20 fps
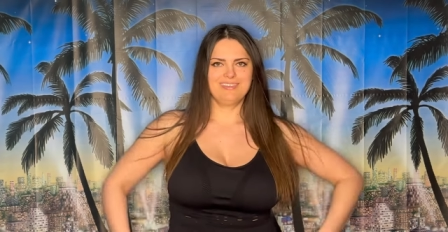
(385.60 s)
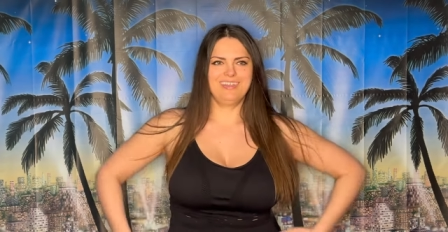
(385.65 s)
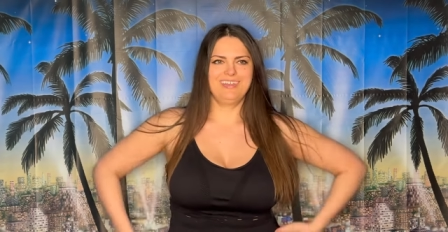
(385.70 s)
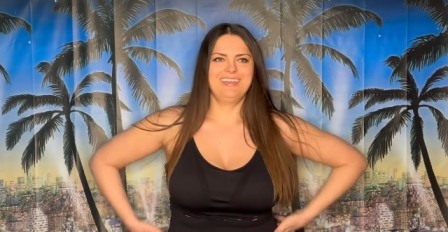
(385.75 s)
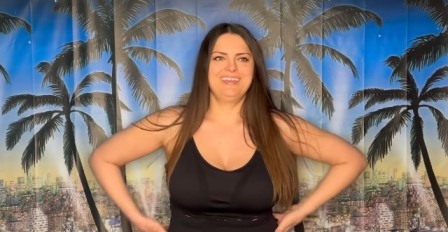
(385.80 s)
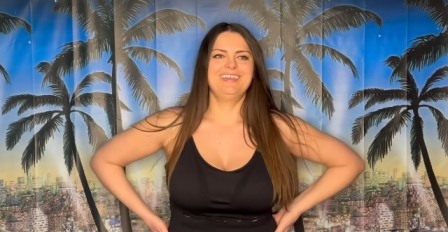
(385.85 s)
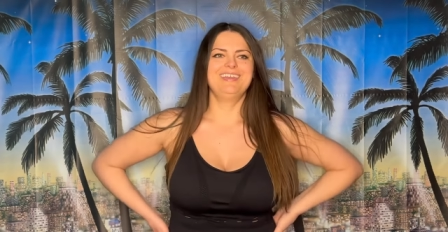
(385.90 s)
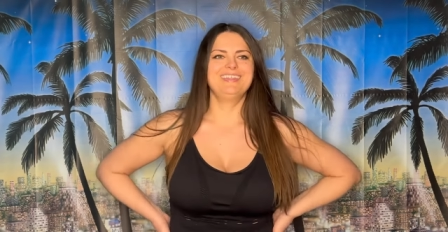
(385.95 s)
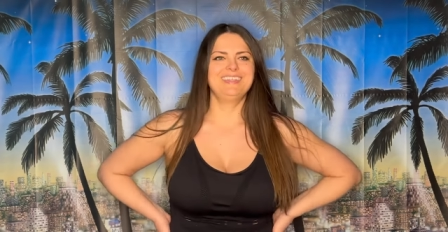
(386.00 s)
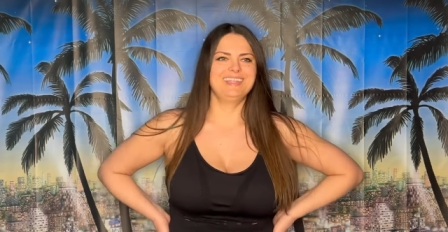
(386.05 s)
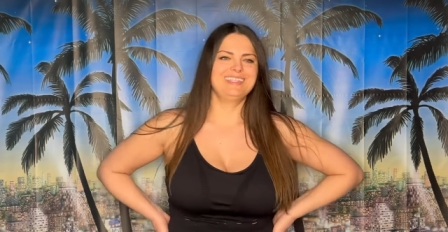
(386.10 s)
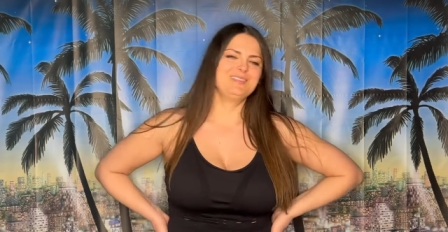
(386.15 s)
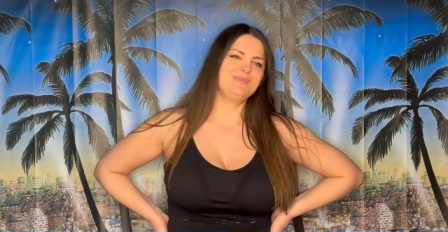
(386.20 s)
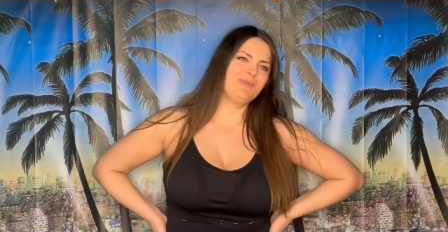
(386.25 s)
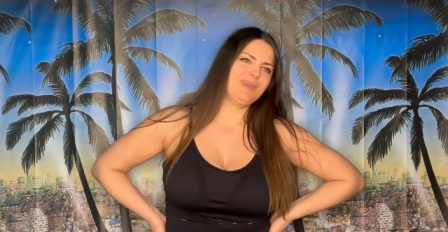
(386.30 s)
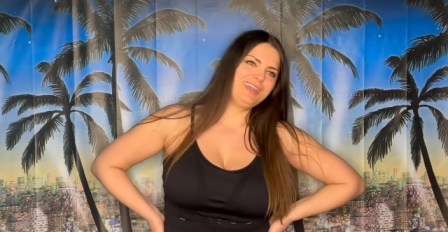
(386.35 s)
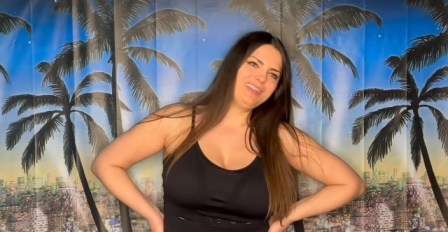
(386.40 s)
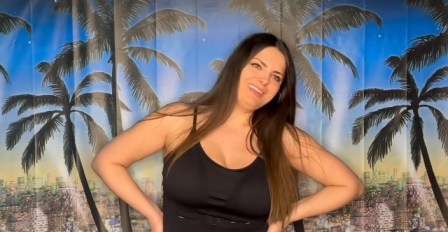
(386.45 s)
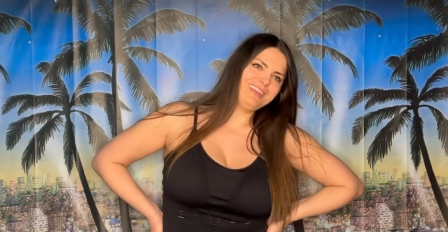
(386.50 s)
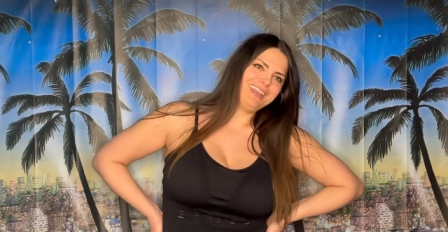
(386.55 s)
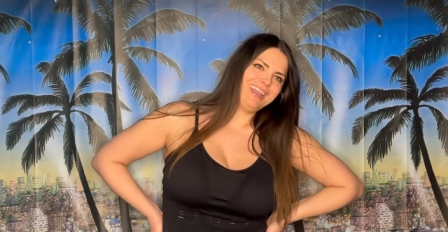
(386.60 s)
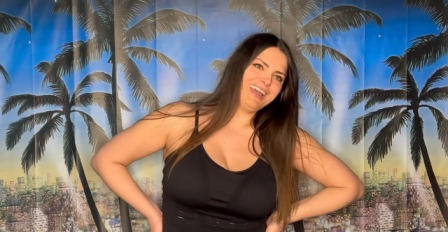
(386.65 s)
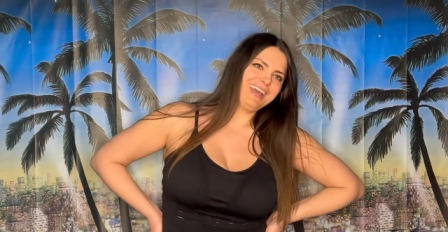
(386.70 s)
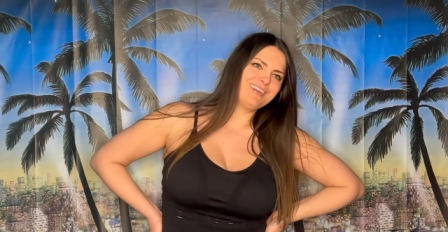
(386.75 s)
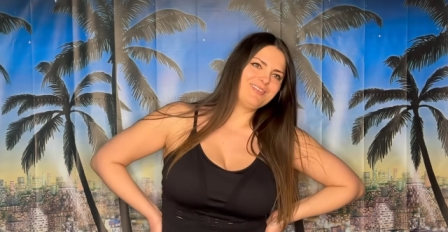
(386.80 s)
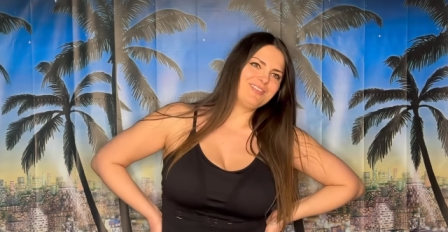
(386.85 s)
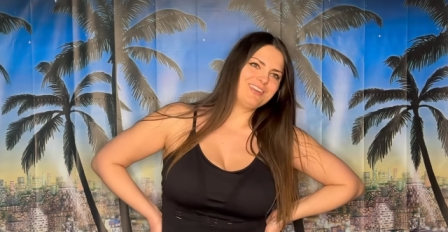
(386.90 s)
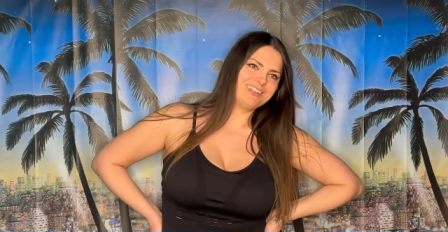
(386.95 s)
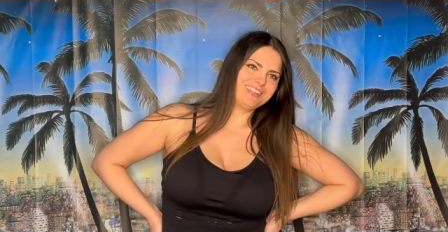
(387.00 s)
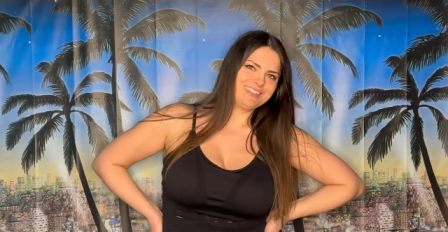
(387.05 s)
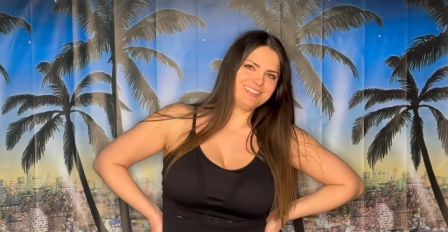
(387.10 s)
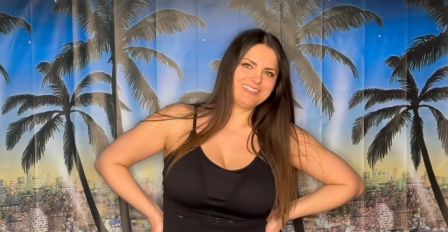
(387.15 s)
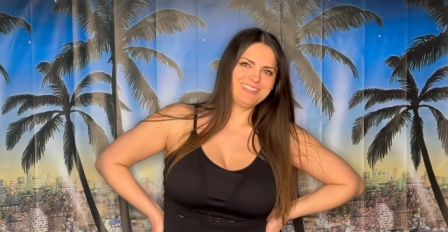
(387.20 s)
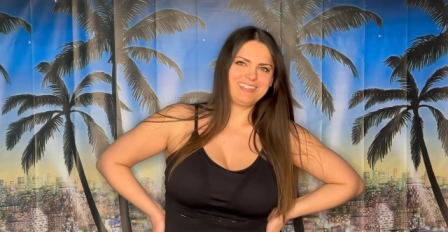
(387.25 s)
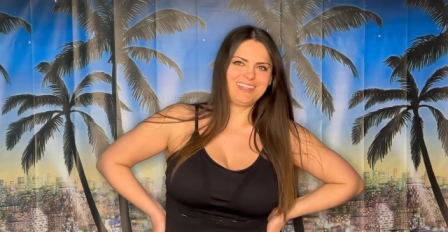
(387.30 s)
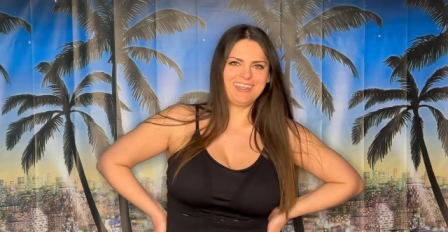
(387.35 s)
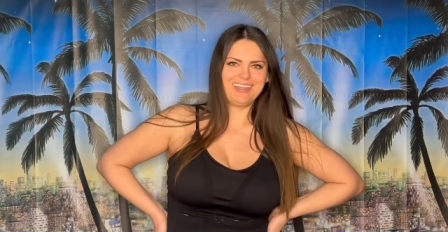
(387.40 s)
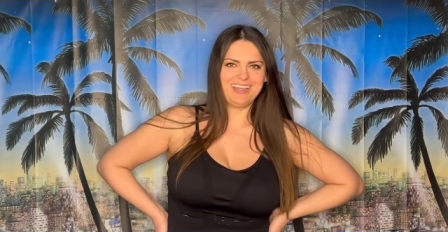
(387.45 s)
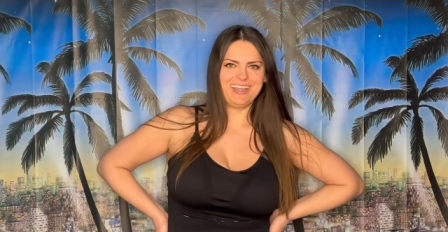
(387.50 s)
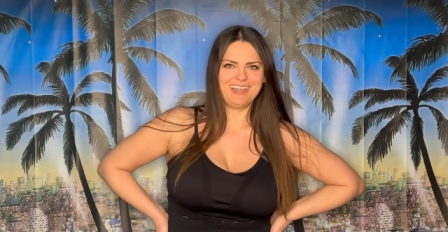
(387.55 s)
and that's my other cat wanting to
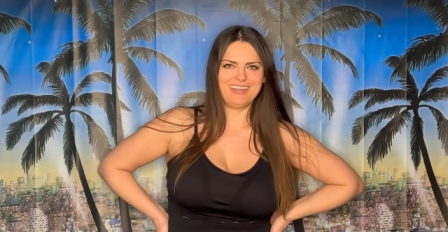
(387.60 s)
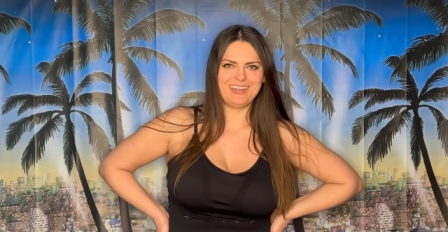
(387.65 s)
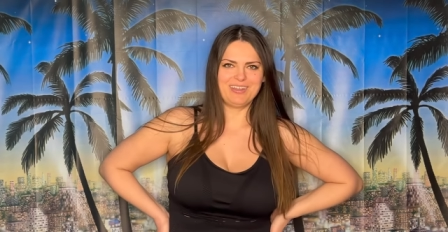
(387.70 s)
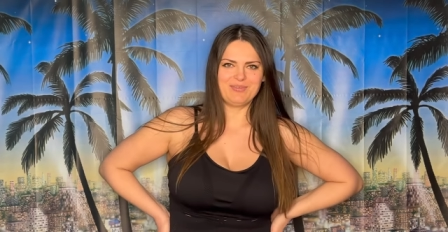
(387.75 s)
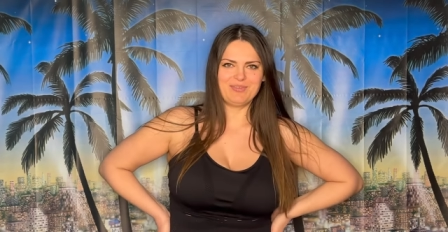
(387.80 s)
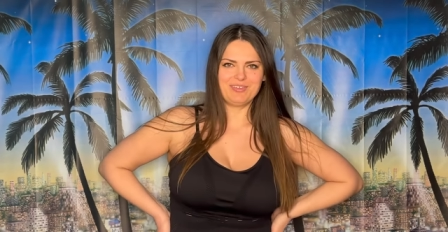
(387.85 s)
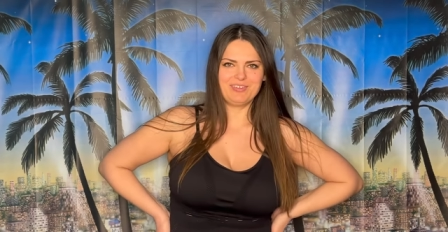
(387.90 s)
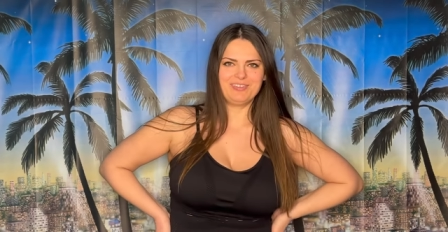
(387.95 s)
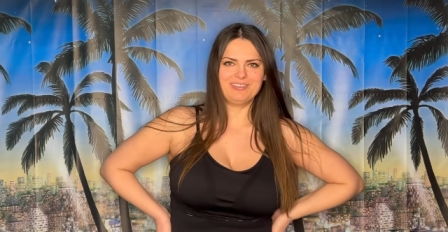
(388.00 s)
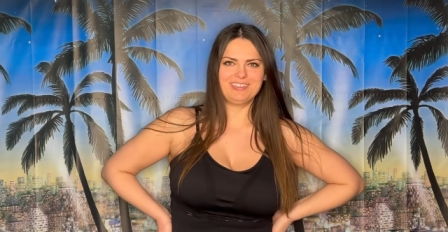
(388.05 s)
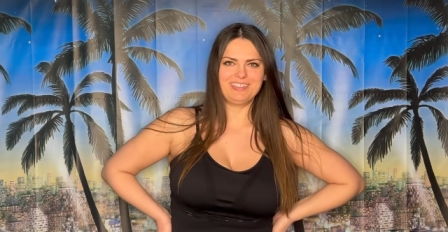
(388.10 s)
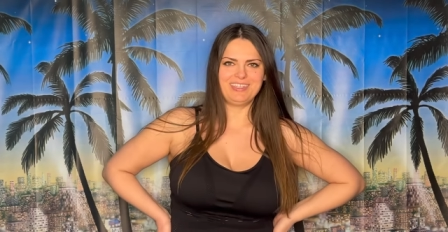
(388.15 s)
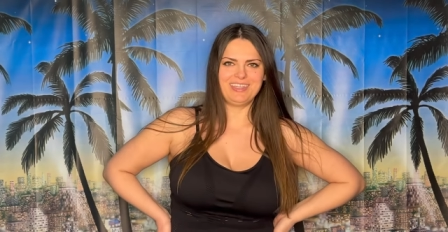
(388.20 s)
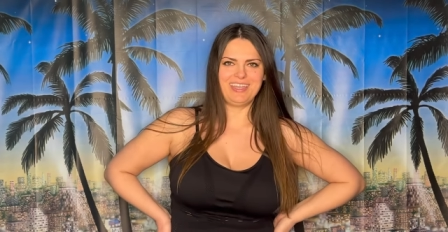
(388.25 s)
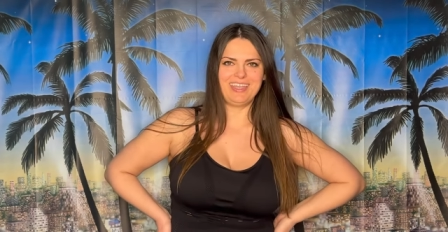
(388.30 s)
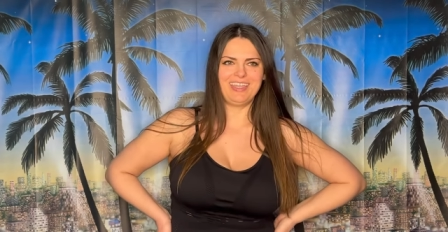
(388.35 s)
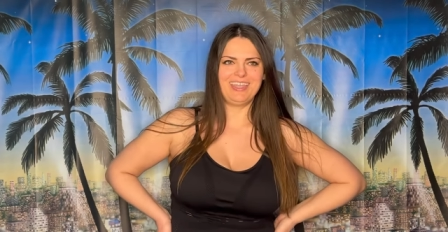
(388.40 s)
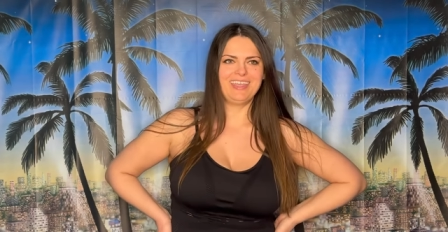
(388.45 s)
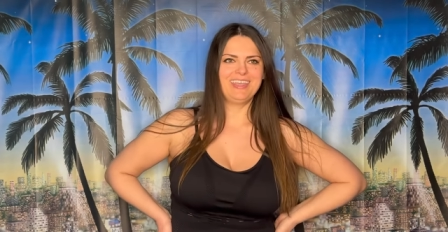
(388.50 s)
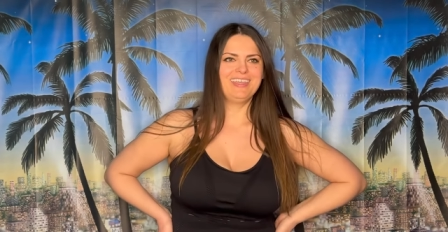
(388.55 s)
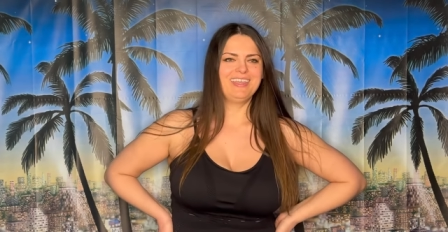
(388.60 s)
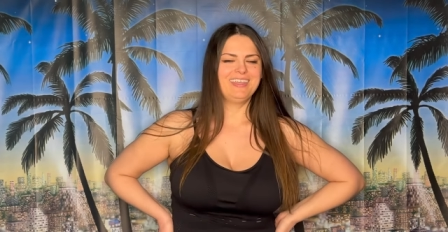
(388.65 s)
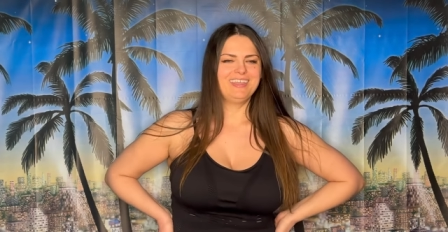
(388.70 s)
say hi to everyone today.